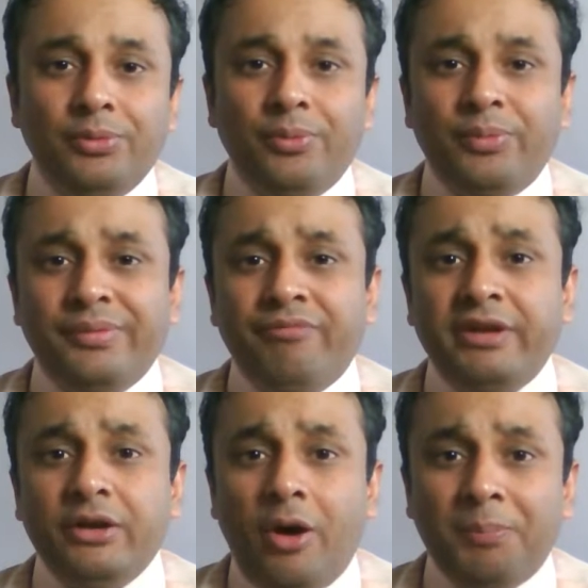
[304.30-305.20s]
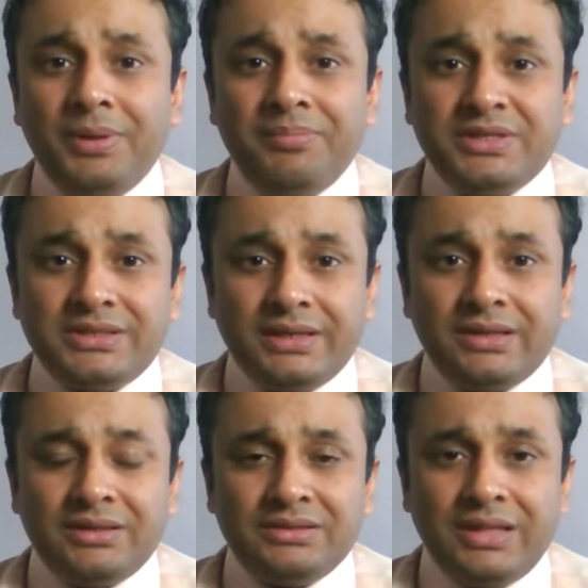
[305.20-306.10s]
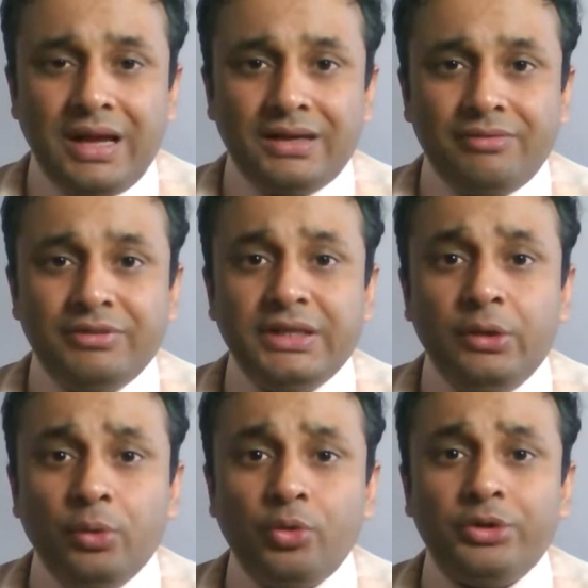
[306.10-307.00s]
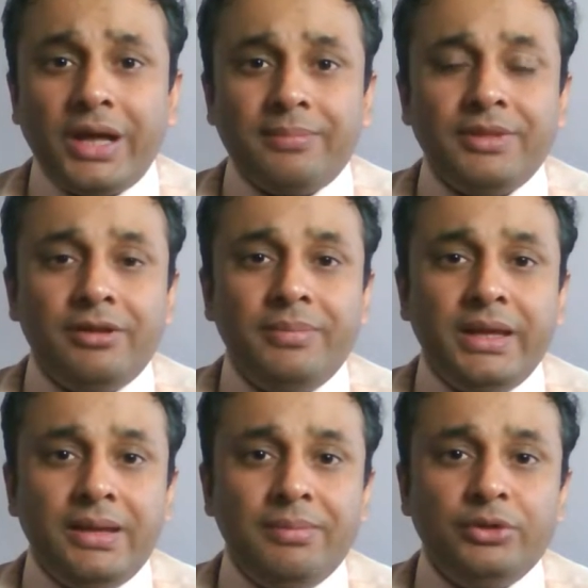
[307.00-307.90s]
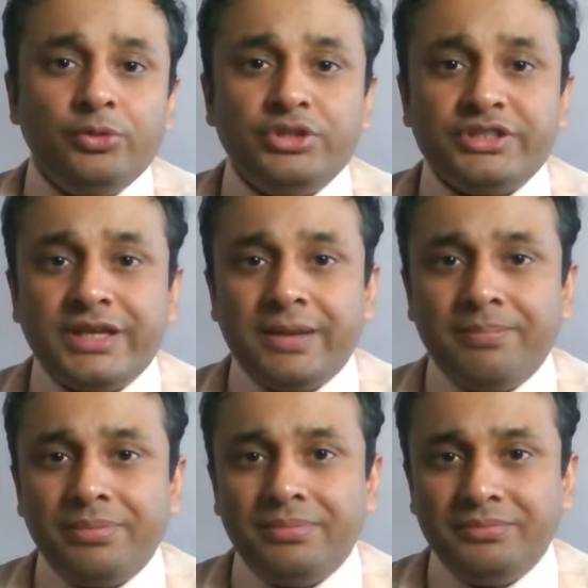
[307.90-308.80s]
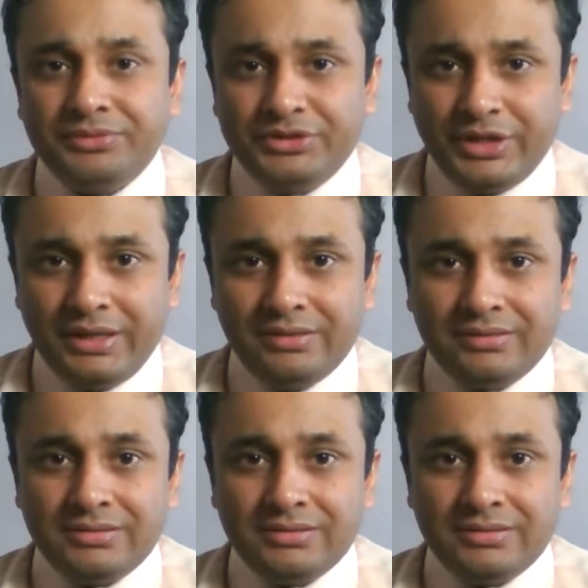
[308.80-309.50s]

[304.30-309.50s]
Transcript: who were very optimistic that within no time they'll be able to escape jail.